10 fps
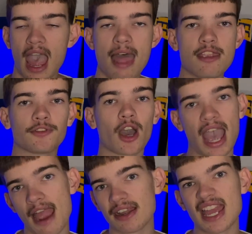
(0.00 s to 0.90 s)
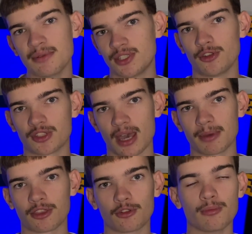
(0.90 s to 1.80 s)
And then you've got Harry Edwards, who's
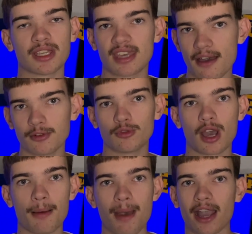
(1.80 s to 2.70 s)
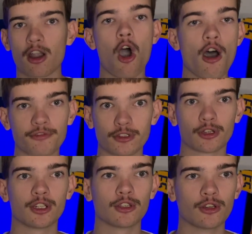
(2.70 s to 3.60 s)
coming through. McGovern will come back. Hoff's
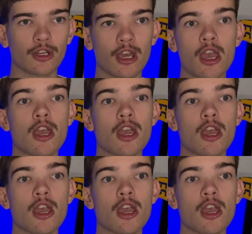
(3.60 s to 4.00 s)
looking good.